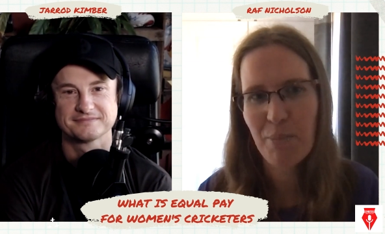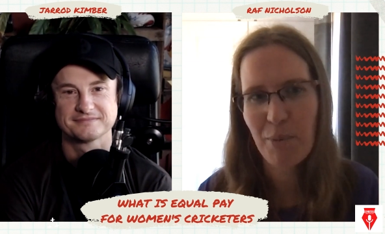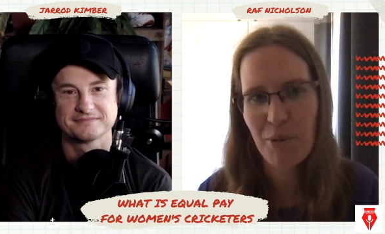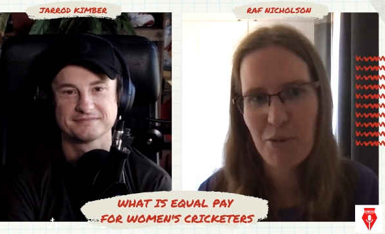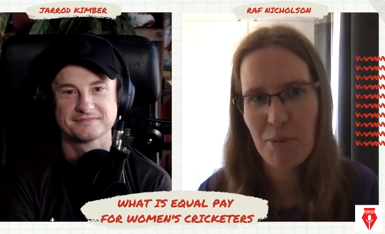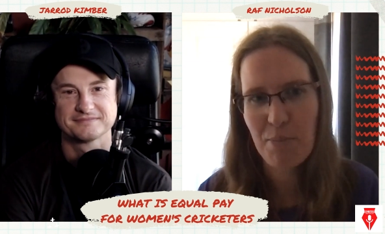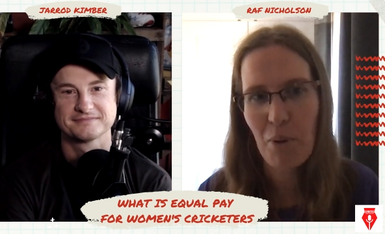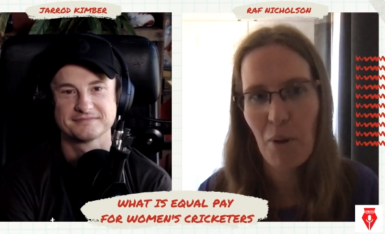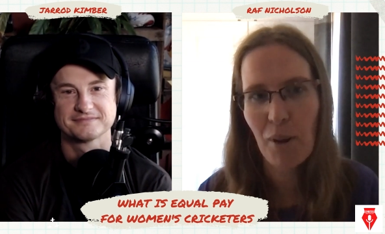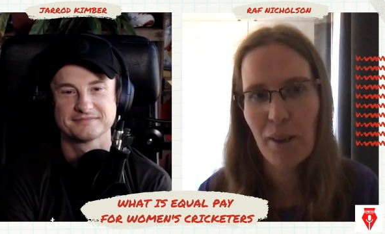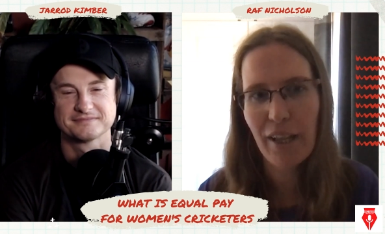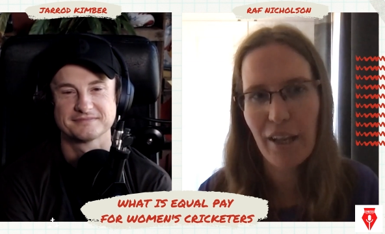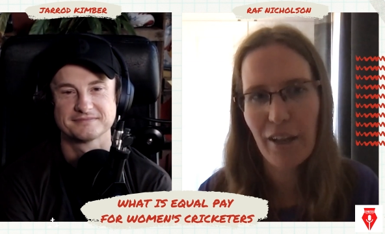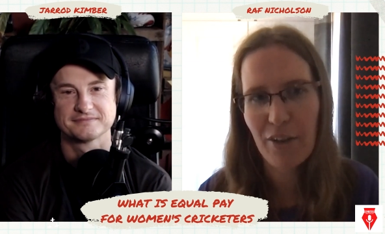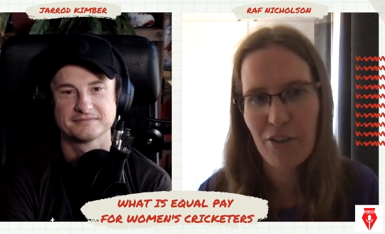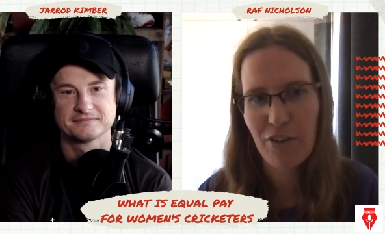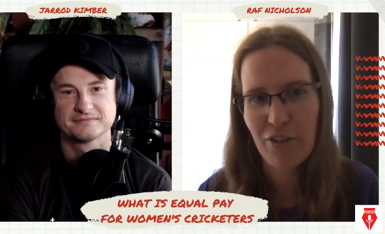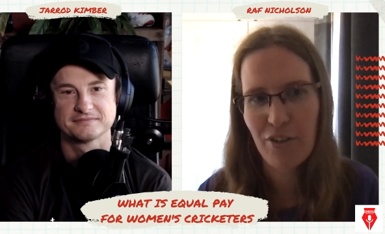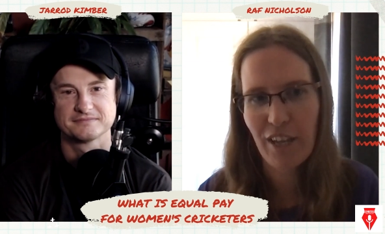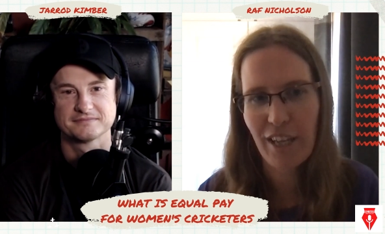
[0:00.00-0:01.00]
Speaker 1: was
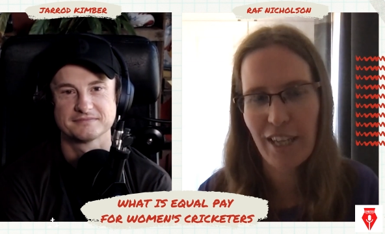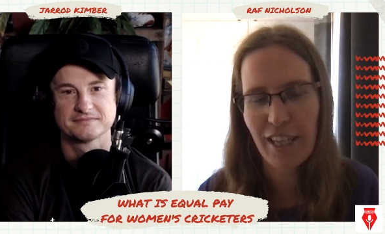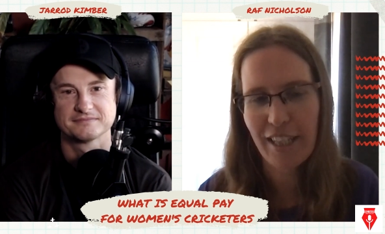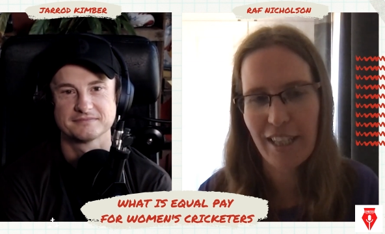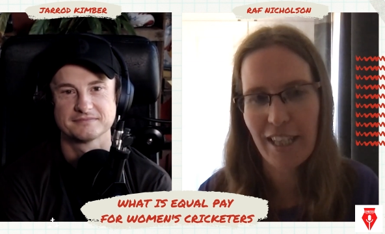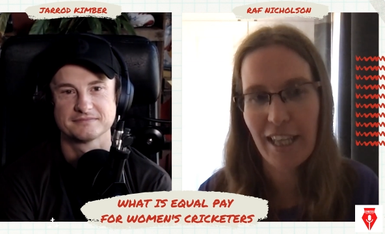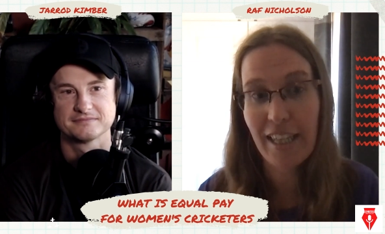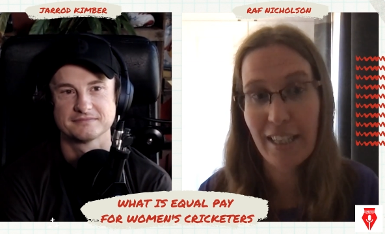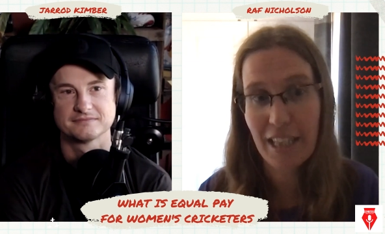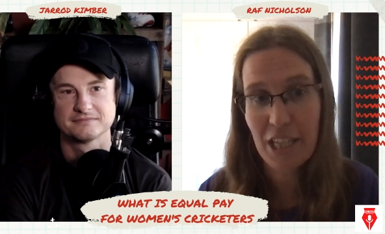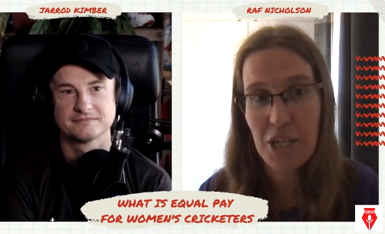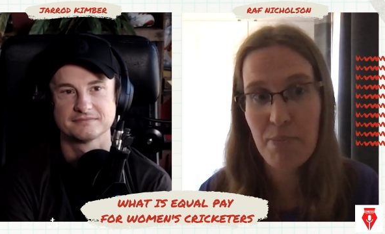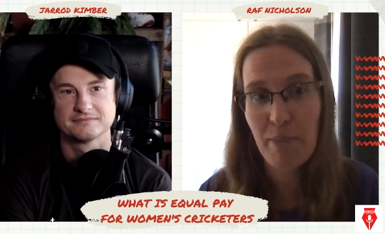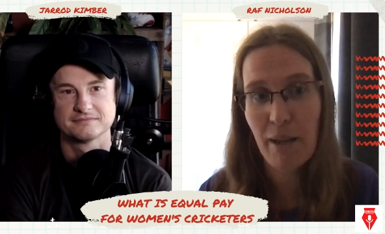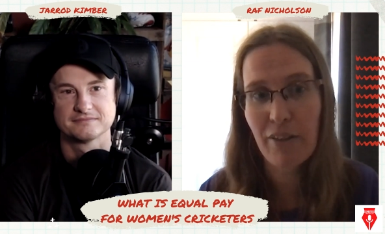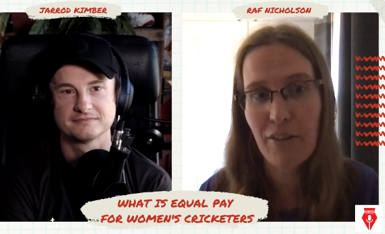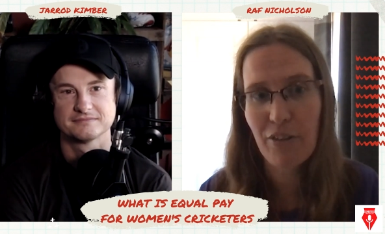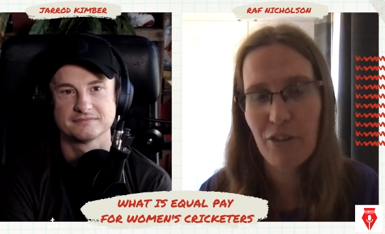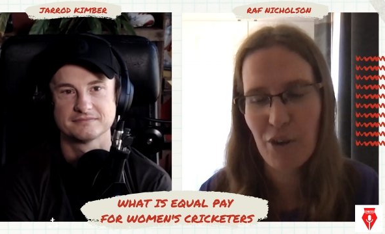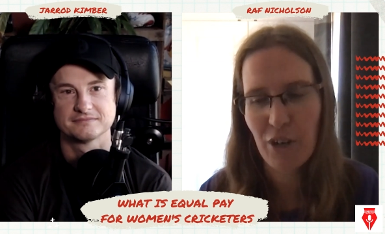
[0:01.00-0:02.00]
abolished in English
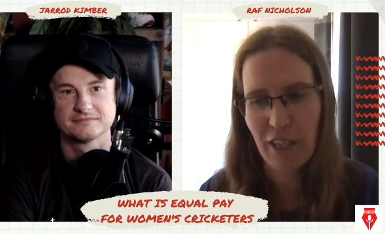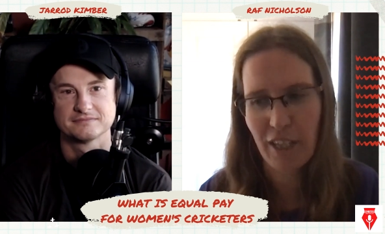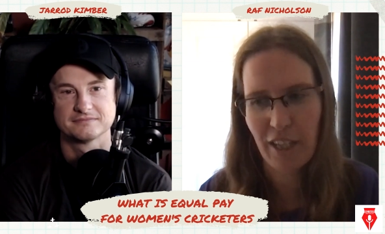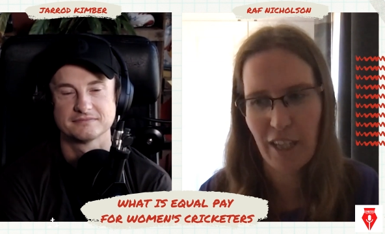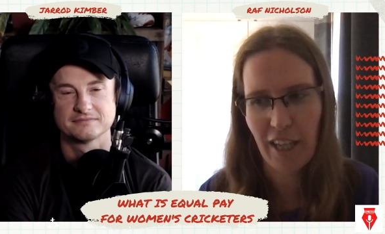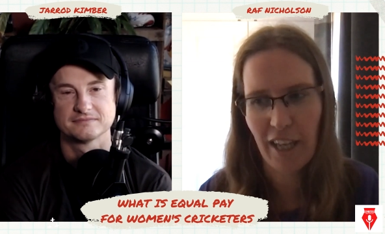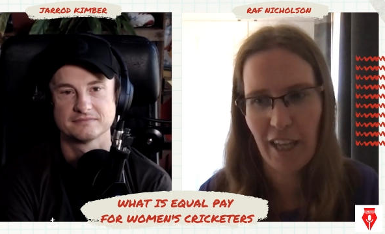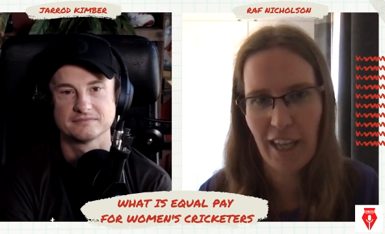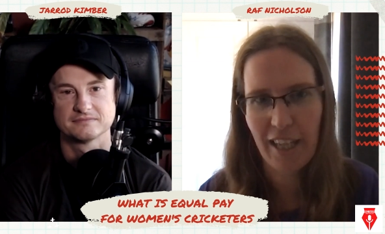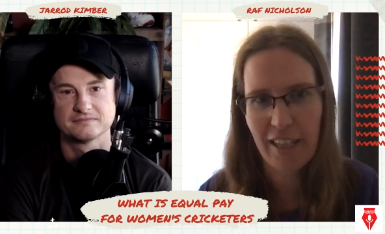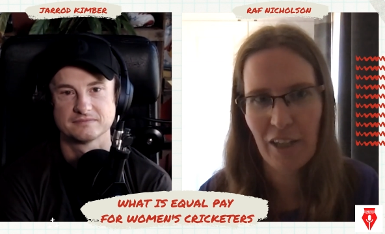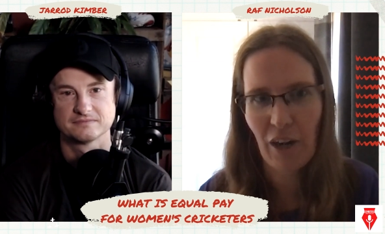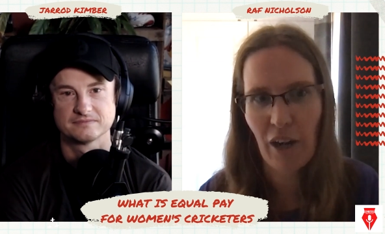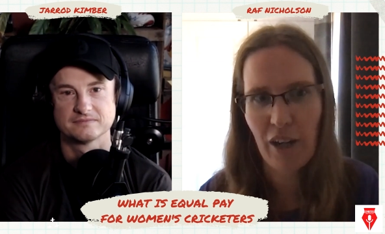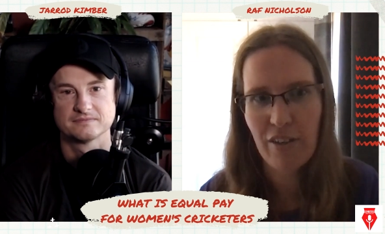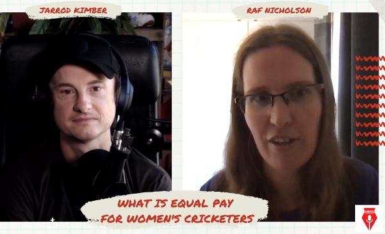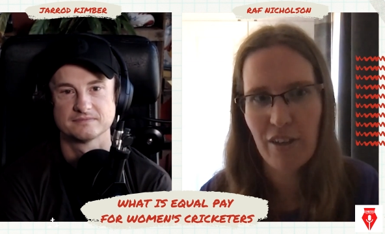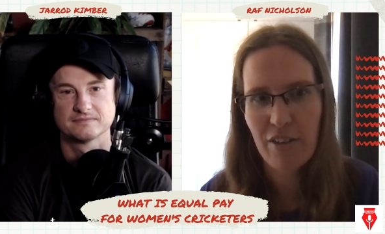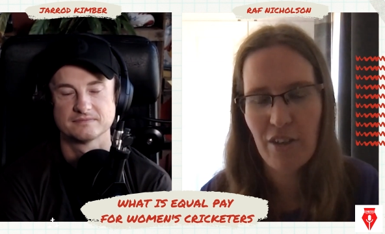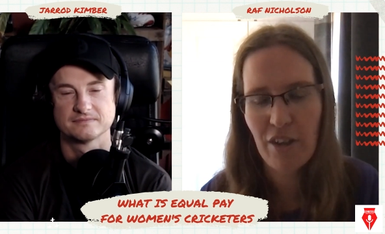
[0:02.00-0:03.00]
men's cricket in
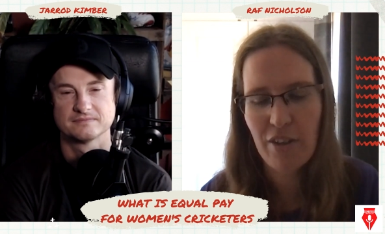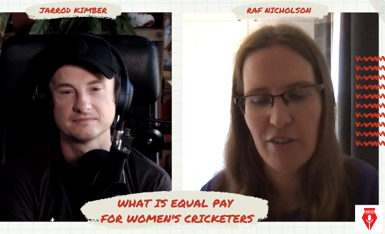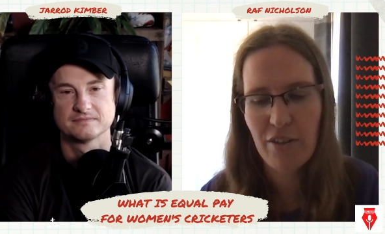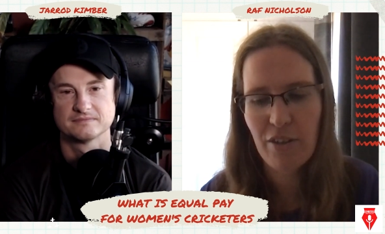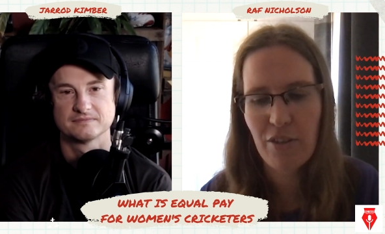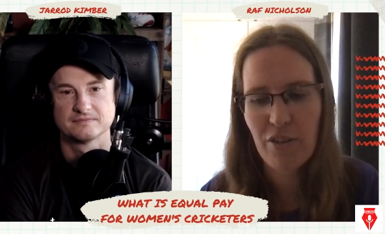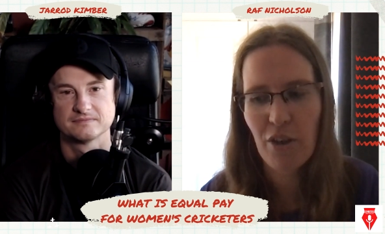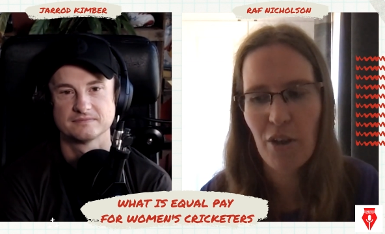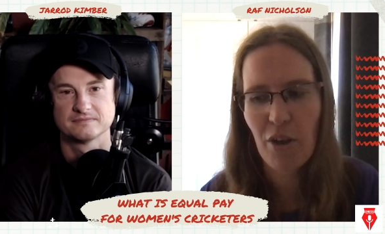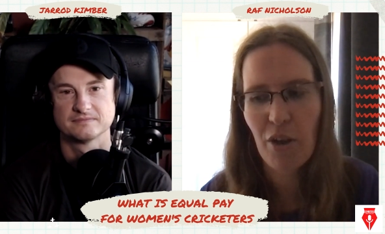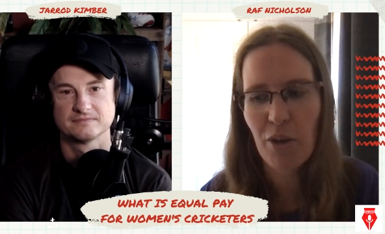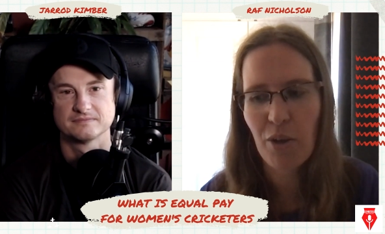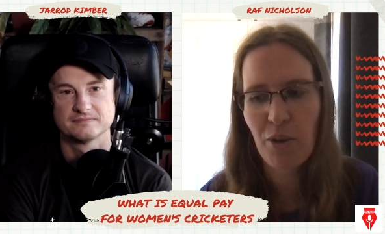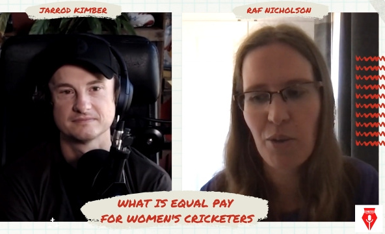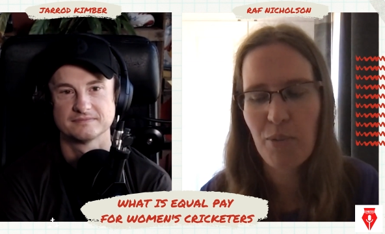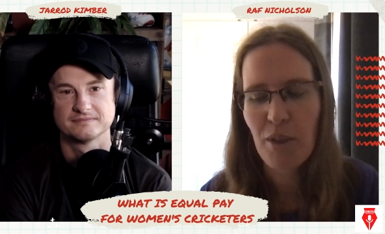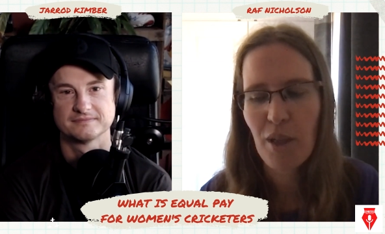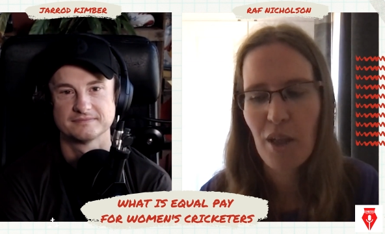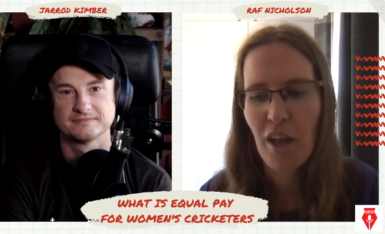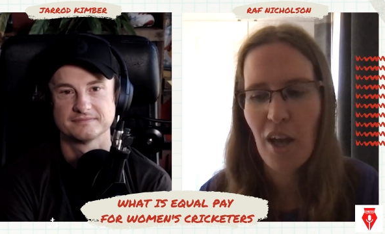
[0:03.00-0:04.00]

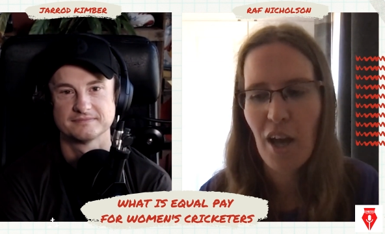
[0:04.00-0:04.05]
1962,